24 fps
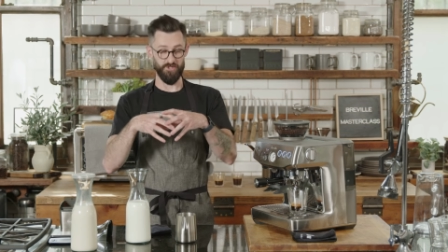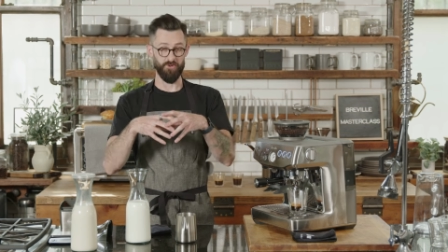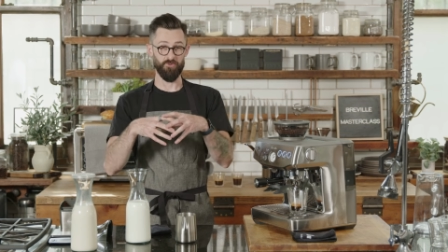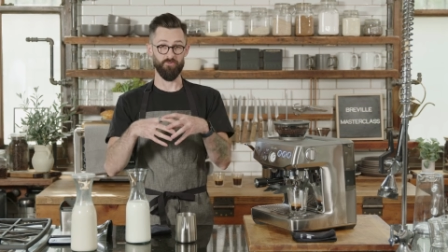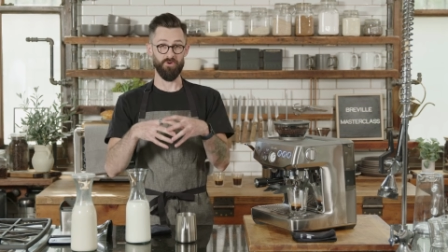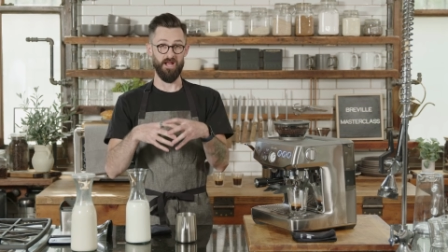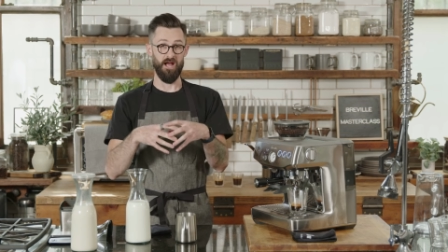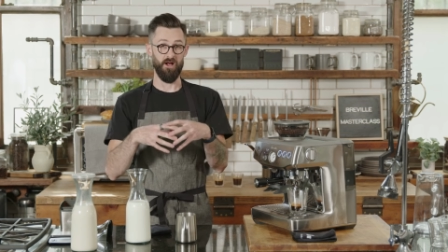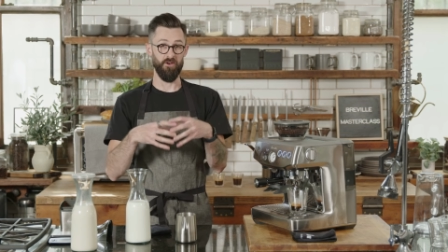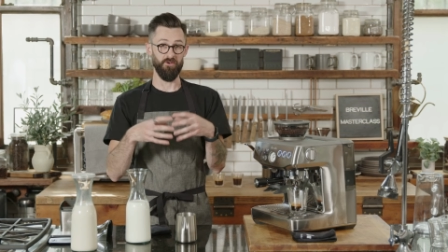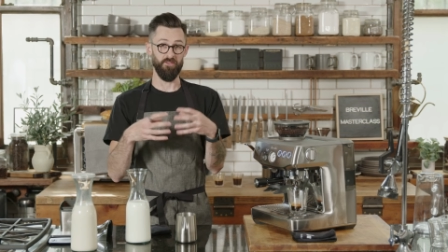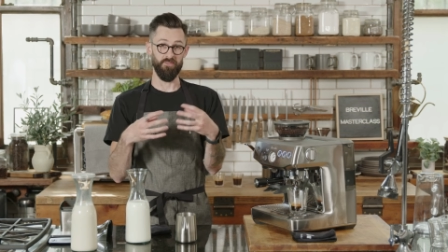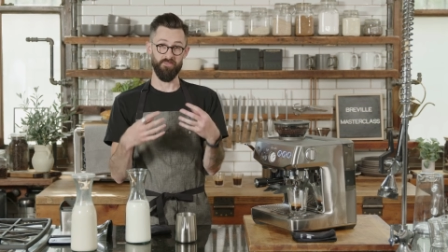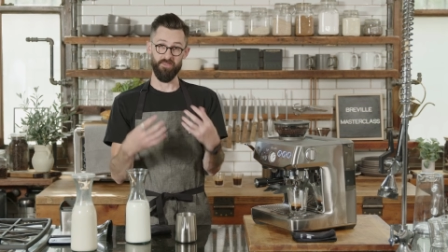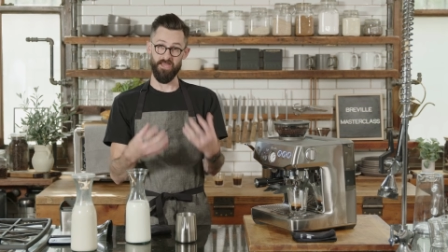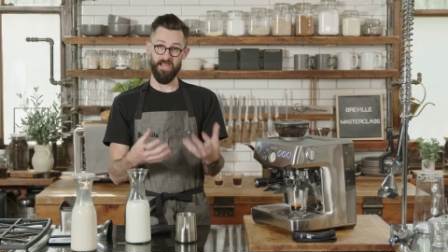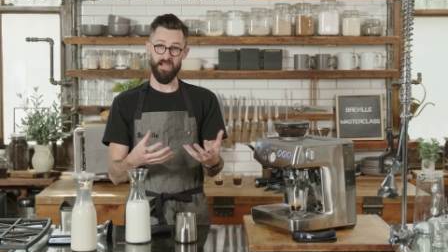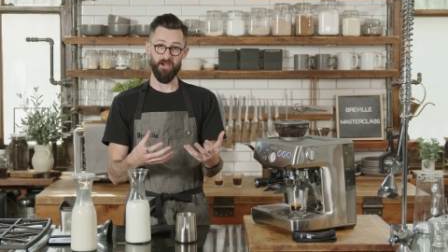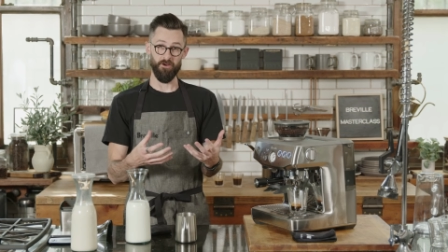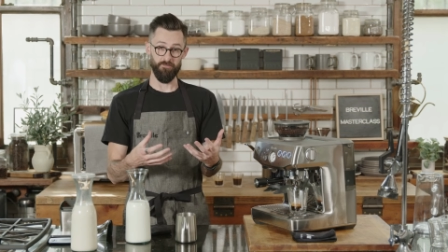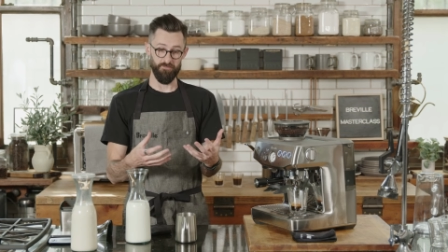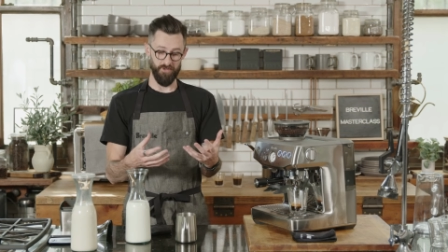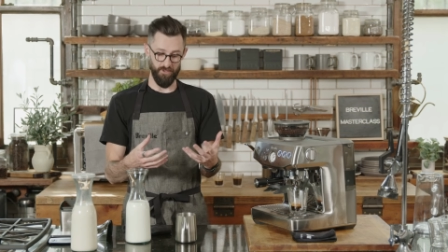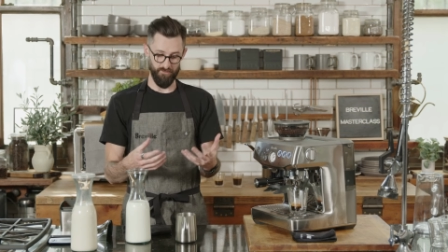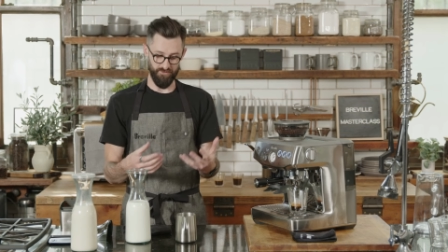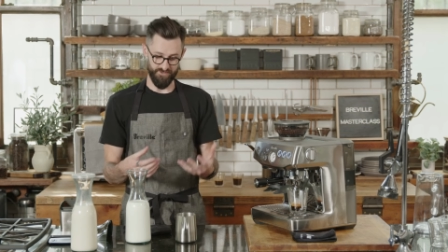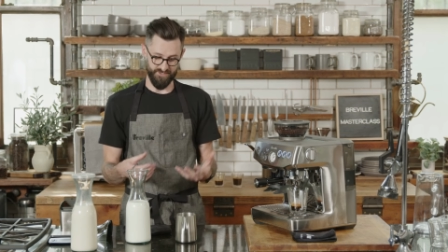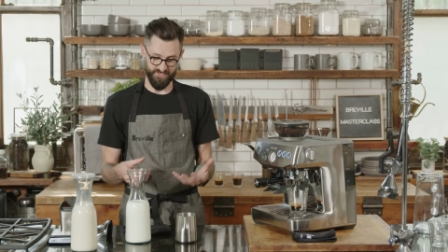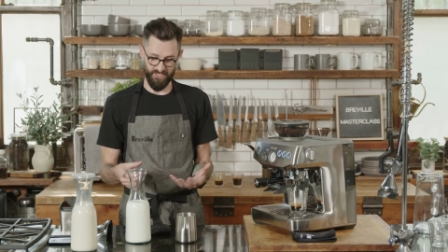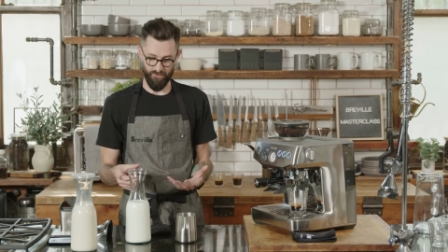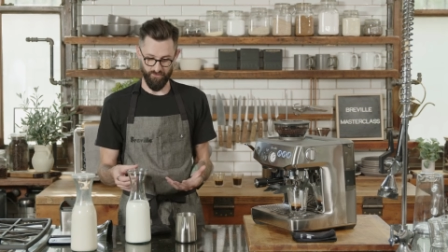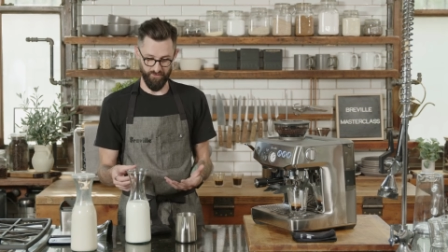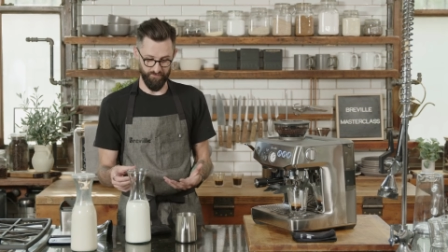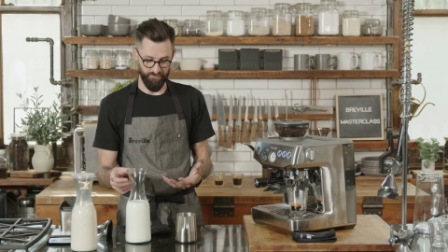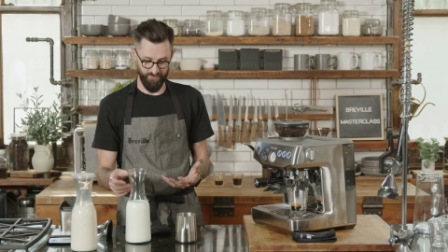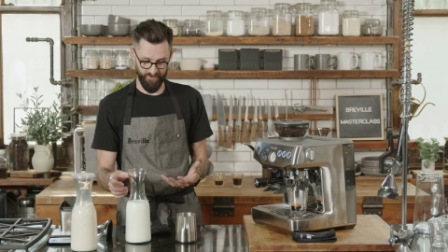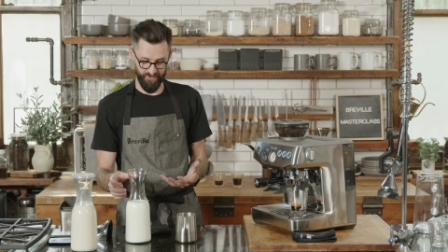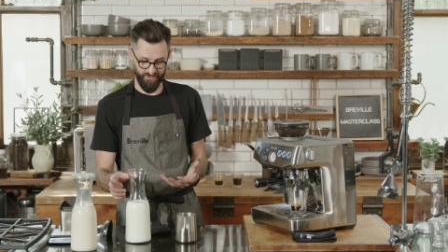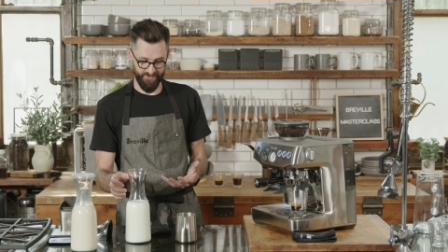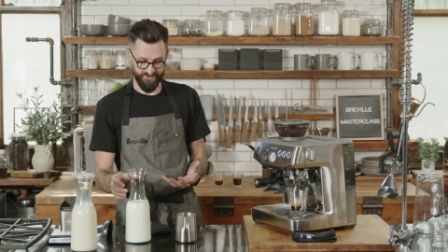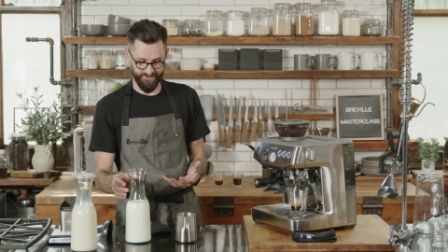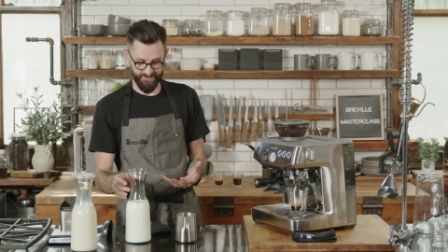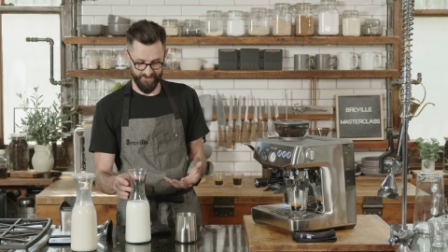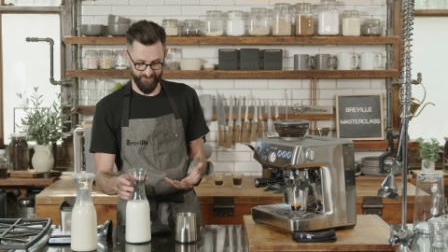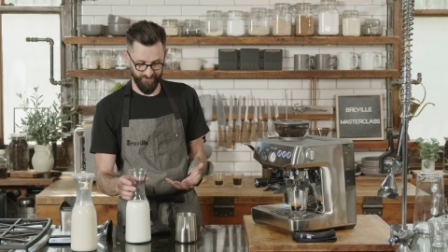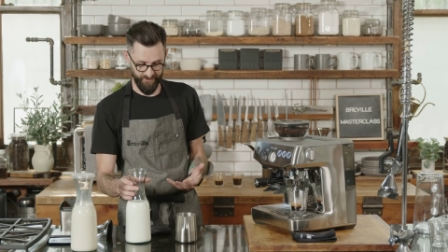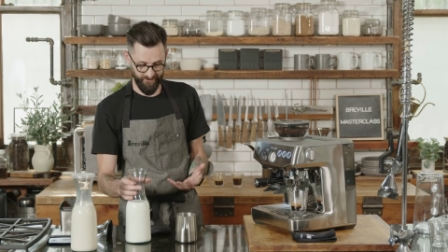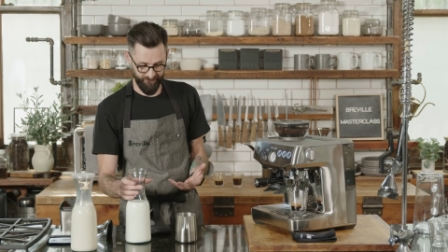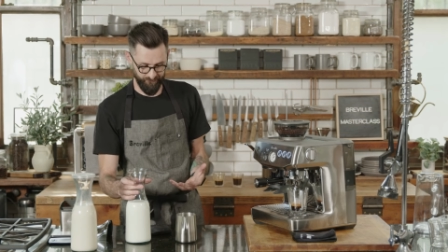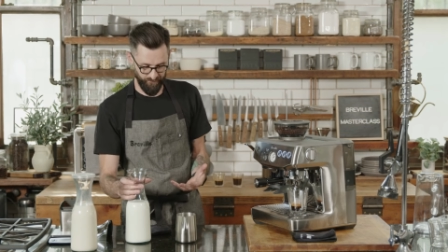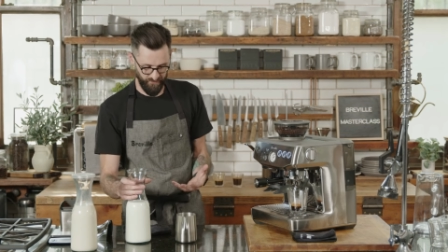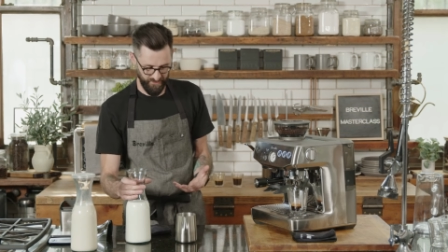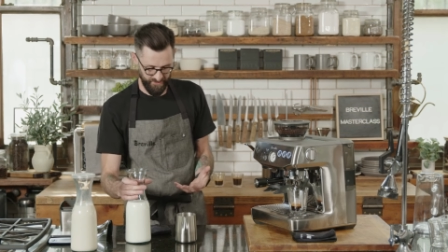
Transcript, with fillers: around the air bubbles that we put into it.